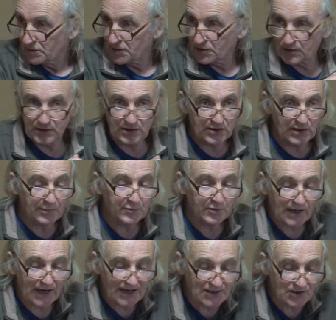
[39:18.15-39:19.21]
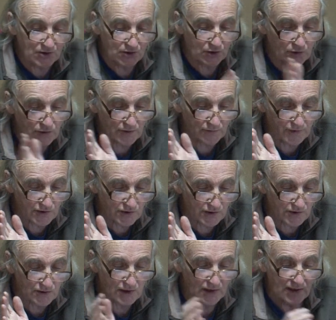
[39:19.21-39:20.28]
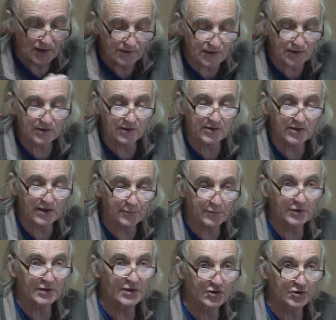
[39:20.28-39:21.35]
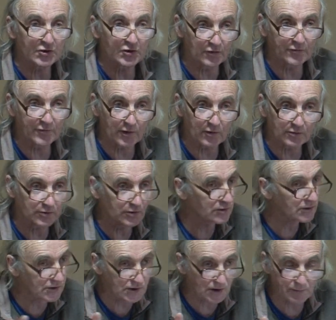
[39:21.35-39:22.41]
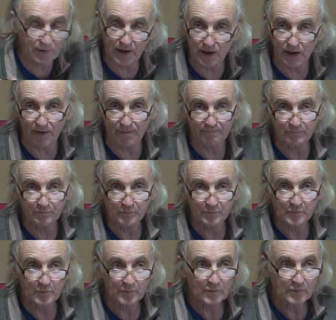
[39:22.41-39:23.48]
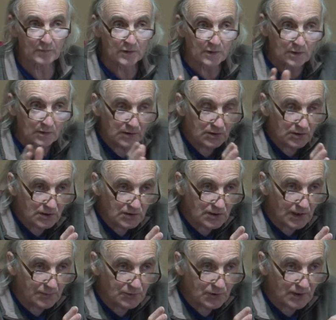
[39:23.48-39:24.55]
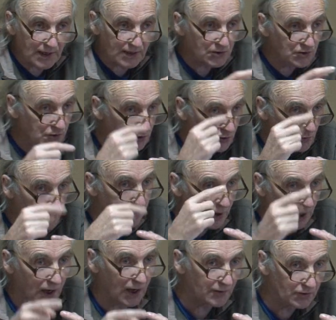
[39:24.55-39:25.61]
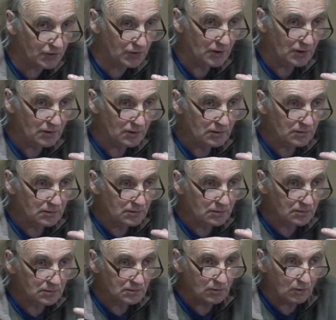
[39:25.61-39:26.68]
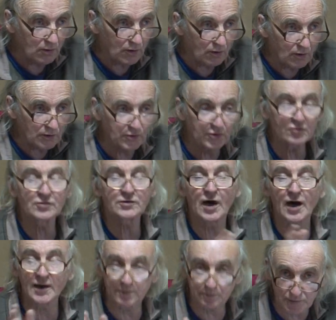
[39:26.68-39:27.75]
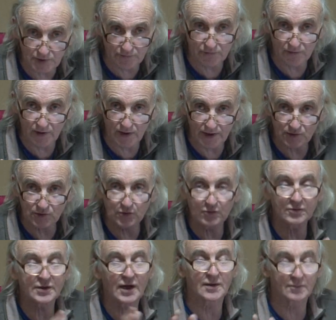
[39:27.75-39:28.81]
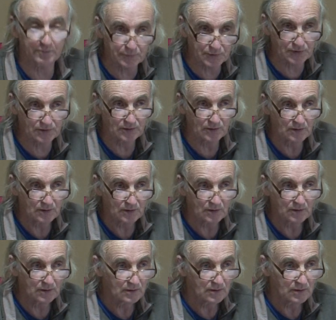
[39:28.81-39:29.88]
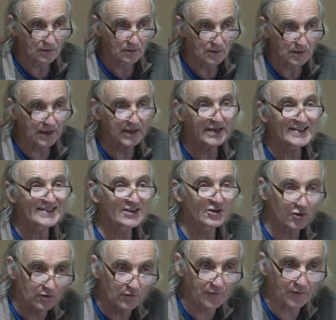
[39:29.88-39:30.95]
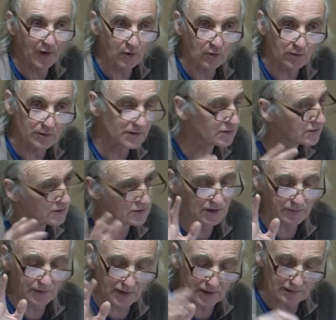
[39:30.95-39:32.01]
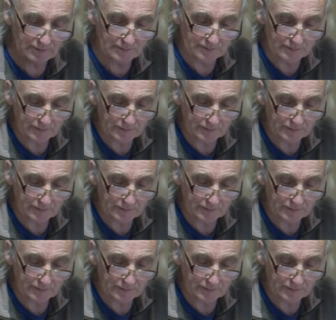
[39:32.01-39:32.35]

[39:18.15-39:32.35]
This conception has two divisions. This conception is twofold. Dundachigbare. This conception has two parts, or, or two types, if you like, two types is twofold. Did you get it?